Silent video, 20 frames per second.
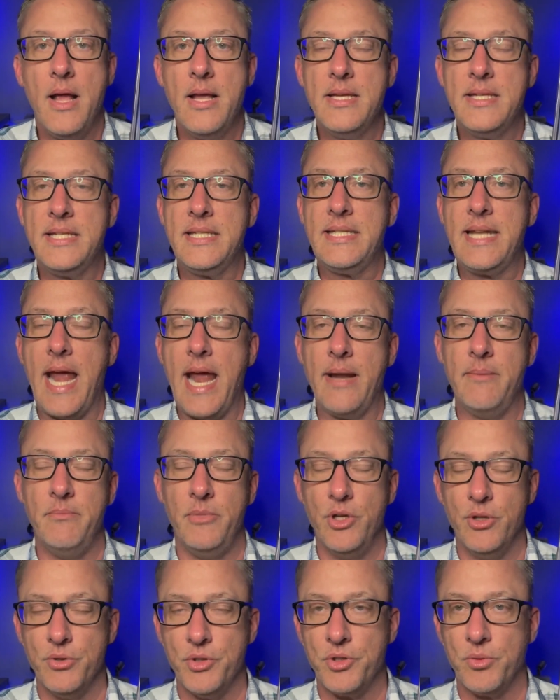Stan
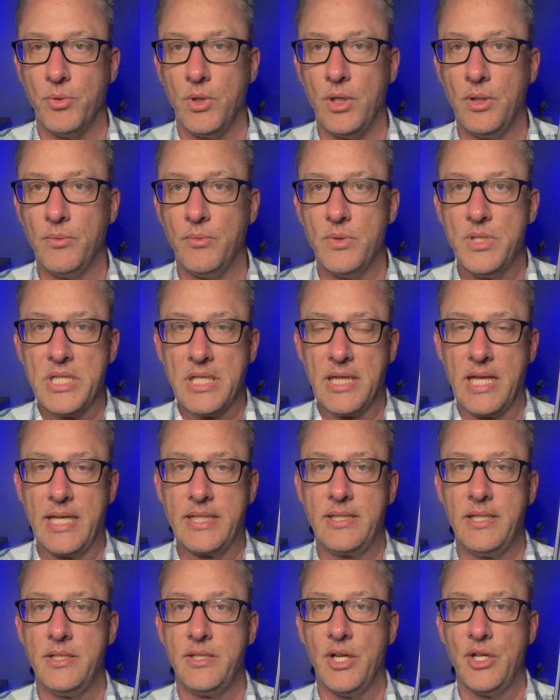Musial was
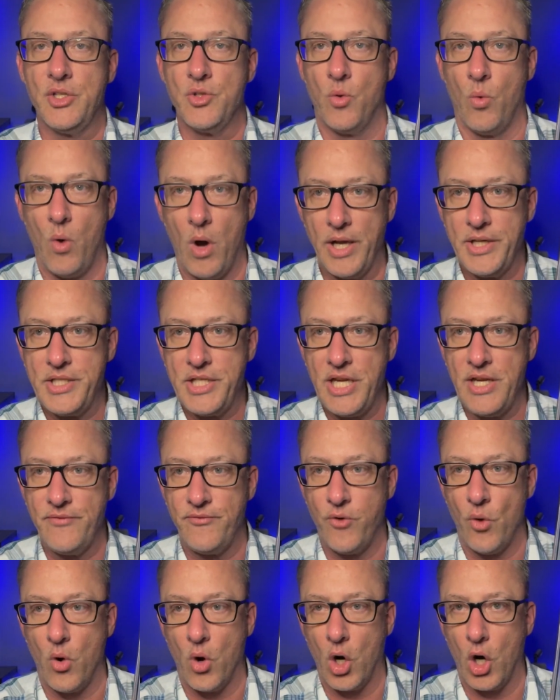elected to
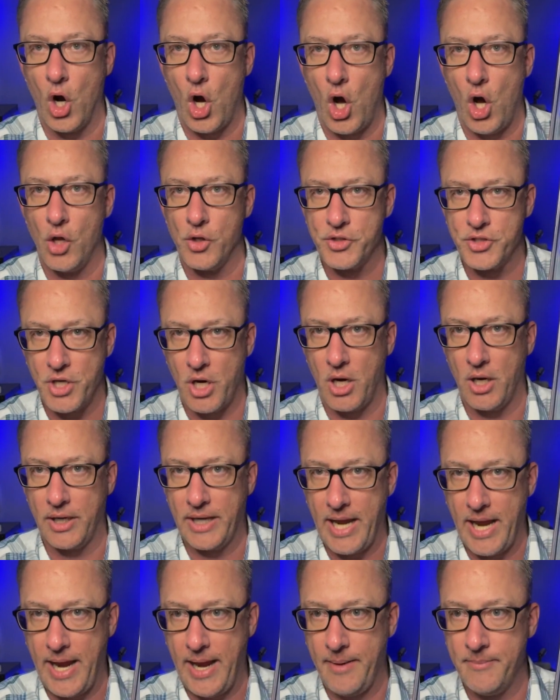24 All-Star
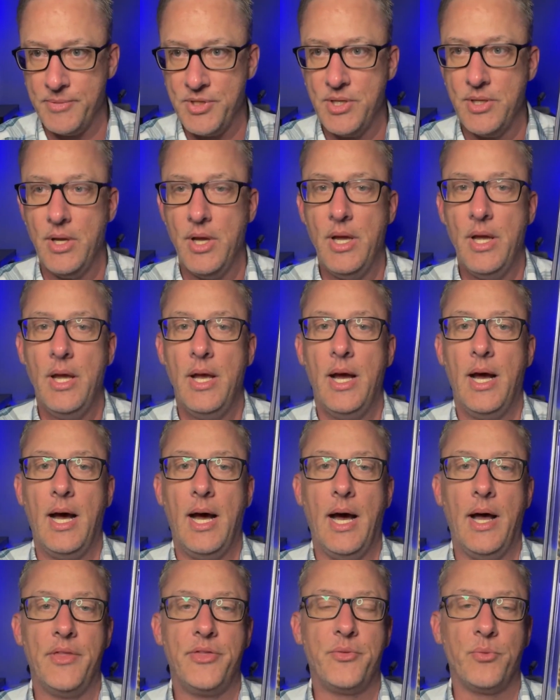Games,
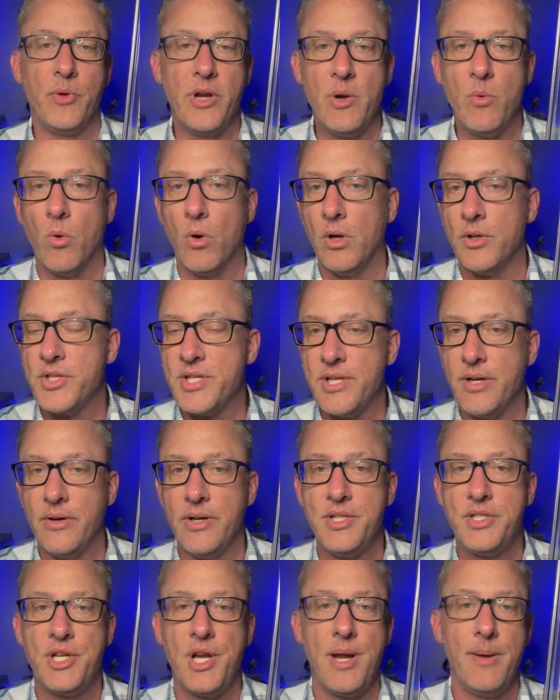3 World
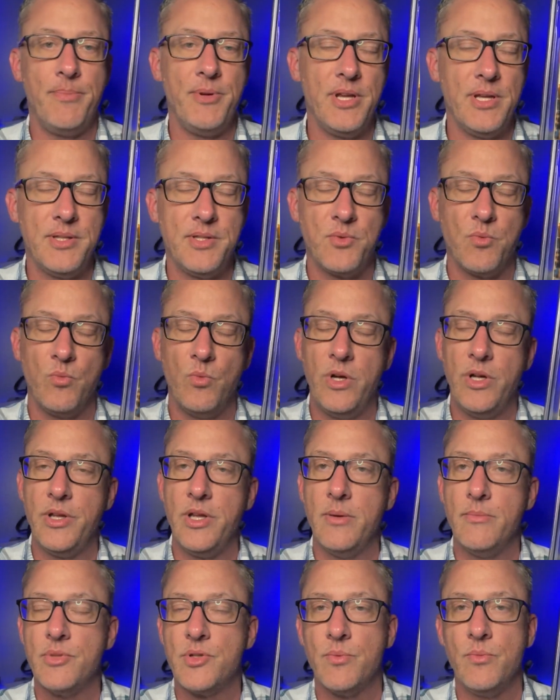Series champions.
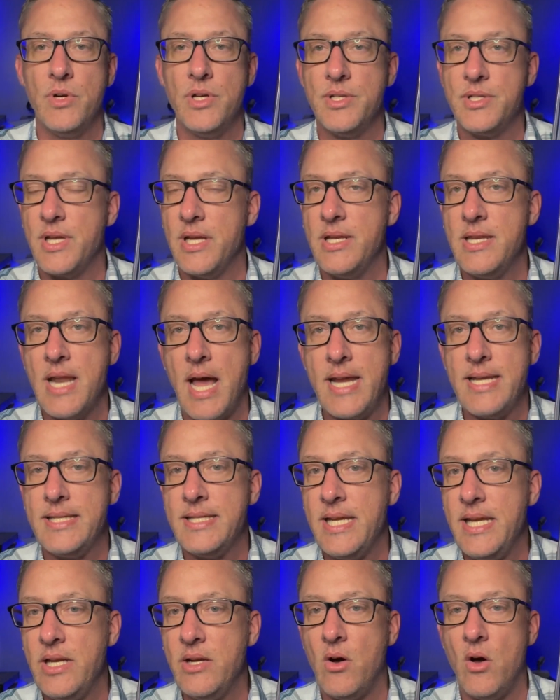Williams was in
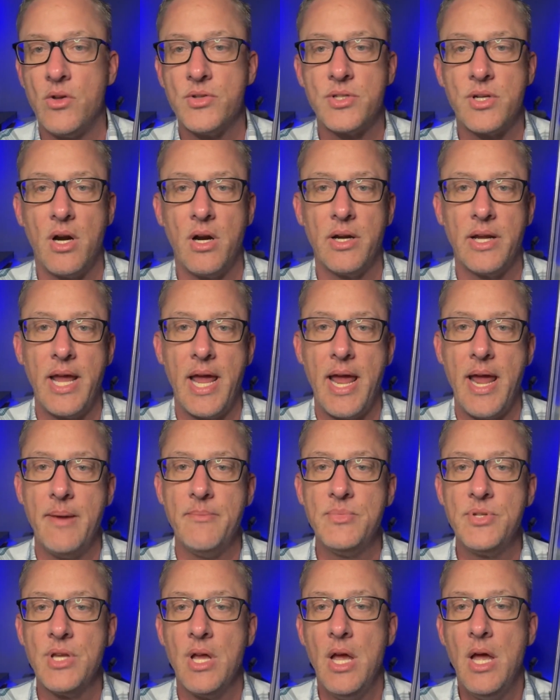19 All-Star
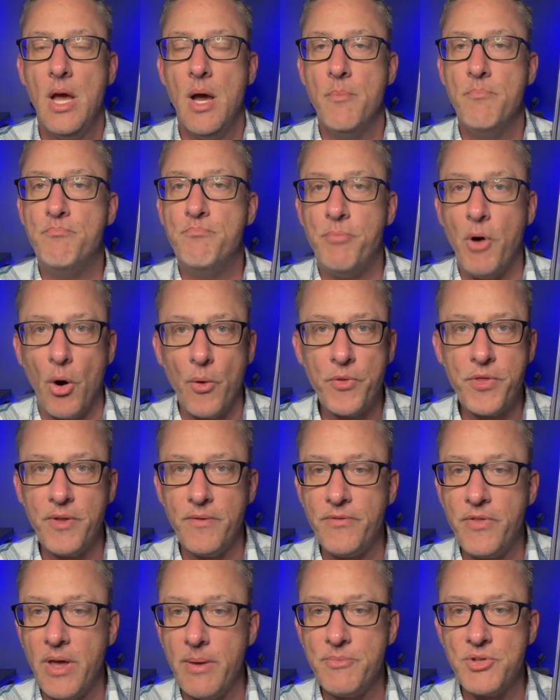Games. Both
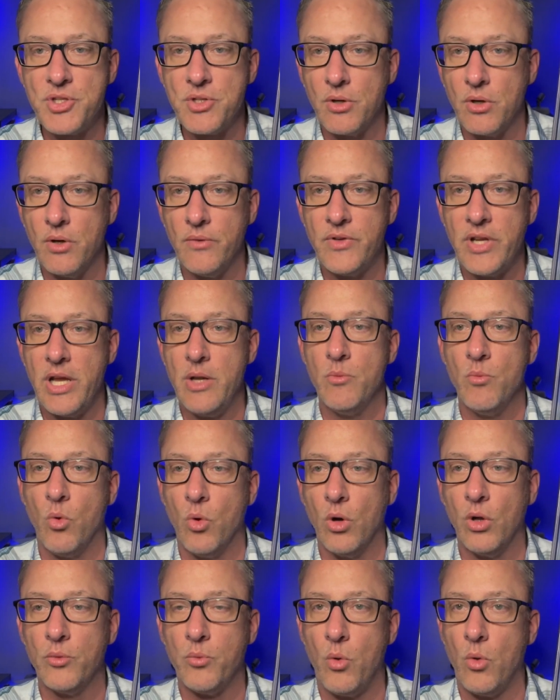of them served in
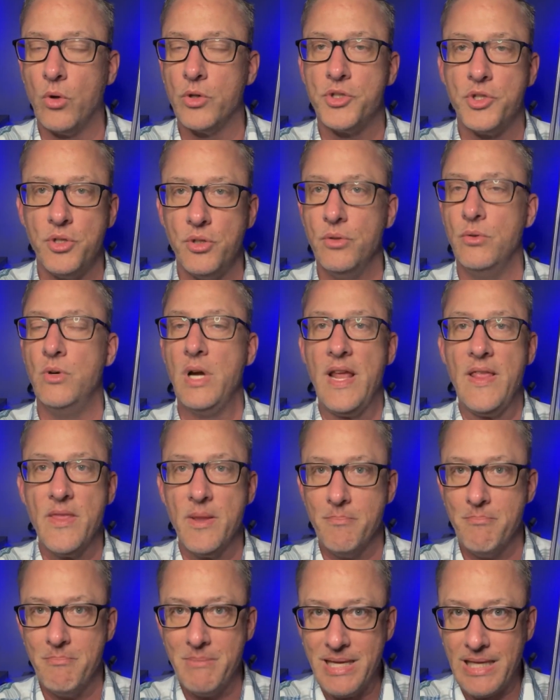World War II in
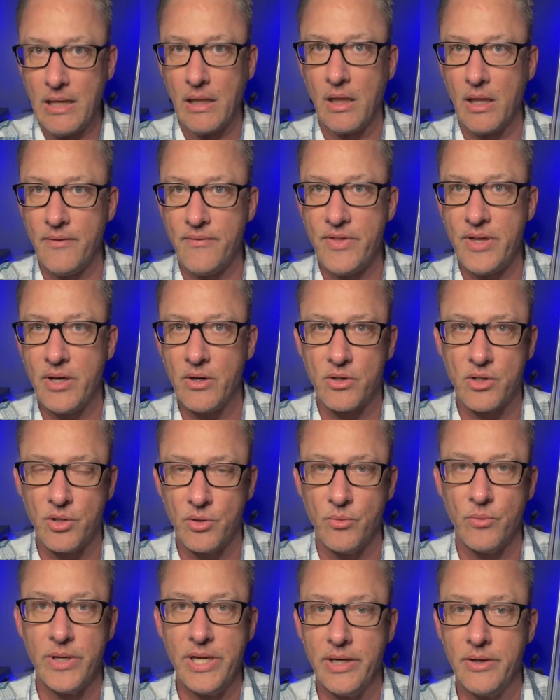the middle of their
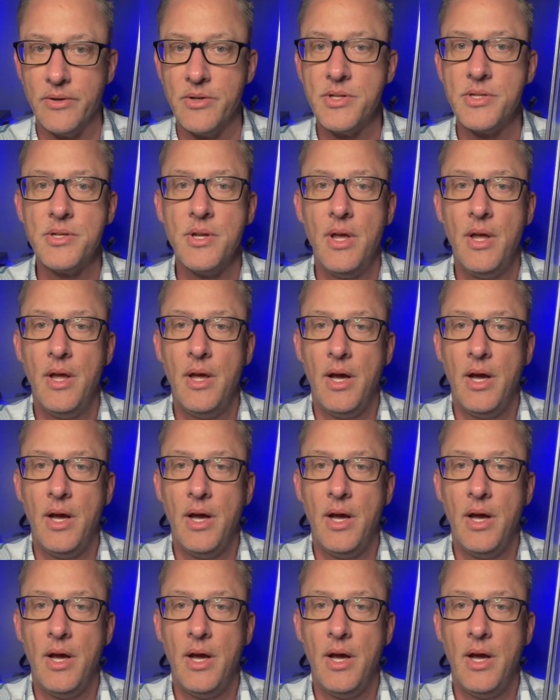careers.